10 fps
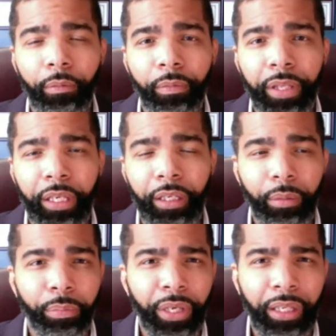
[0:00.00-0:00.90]
the
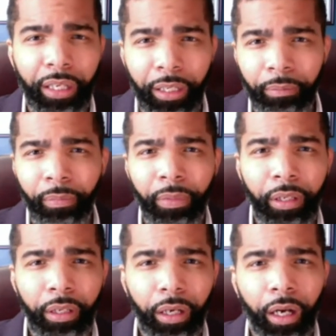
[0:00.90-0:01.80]
competing
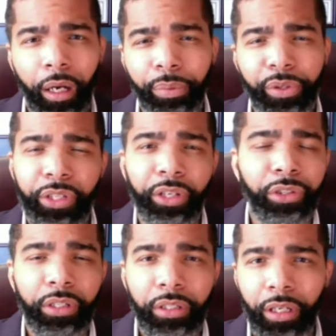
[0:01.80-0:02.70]

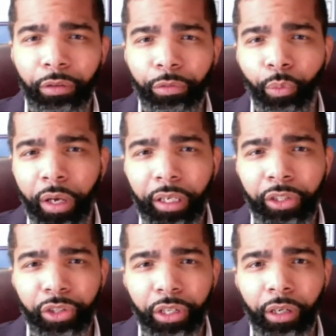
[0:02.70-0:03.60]
positions of one
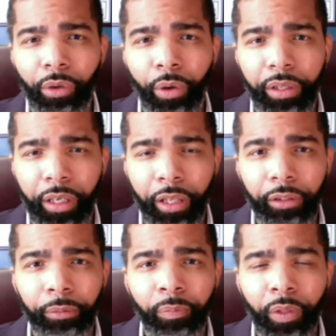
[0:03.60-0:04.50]
engineer or the
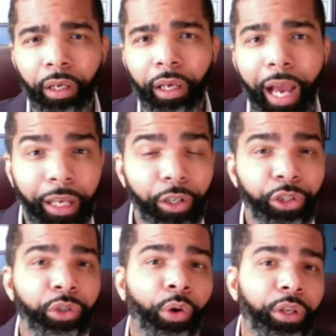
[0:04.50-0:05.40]
other. And I can
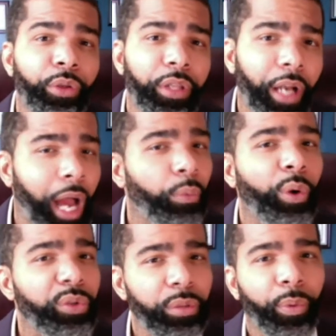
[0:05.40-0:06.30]
assure you that I
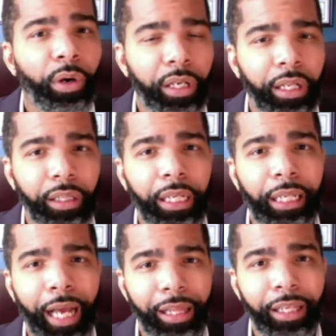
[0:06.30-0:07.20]
won't support anything
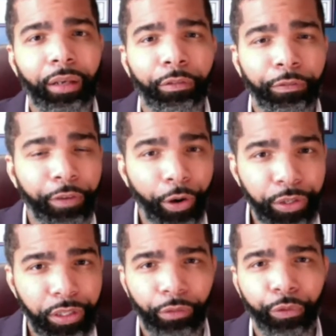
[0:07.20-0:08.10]
that I think
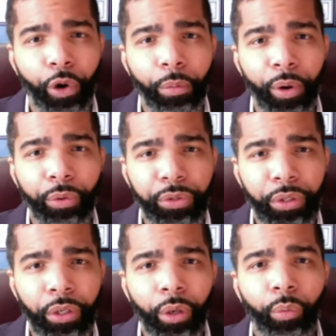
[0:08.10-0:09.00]
first and foremost
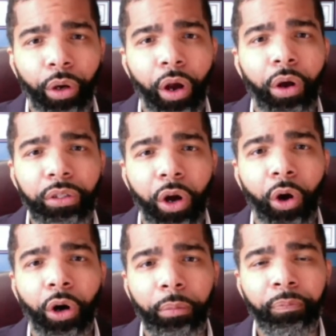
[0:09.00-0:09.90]
will cause
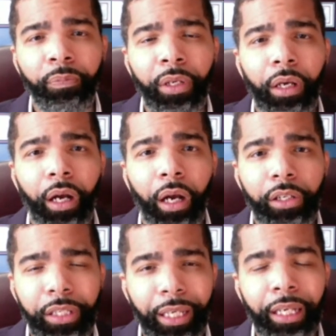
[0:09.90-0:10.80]
harm
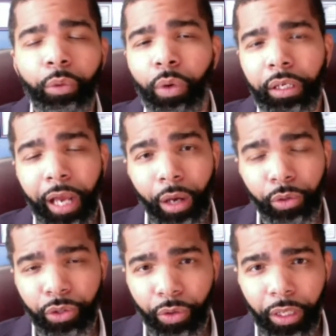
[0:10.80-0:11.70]
to anyone
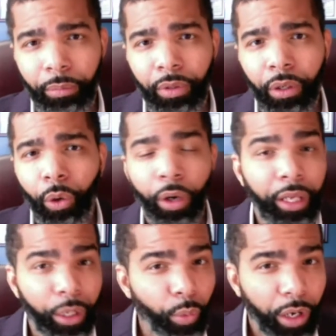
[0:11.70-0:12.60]
downstream or
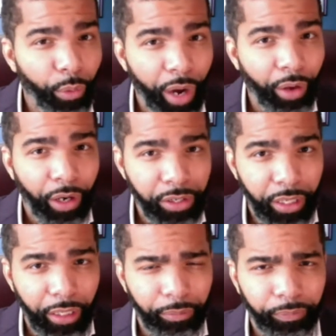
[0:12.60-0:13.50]
anyone around our
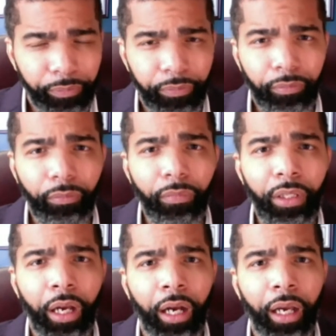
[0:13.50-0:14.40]
city.
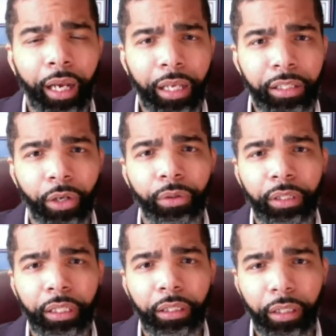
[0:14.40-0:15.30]
And
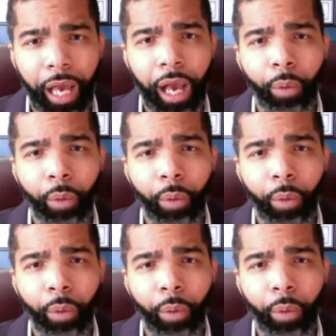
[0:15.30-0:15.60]
I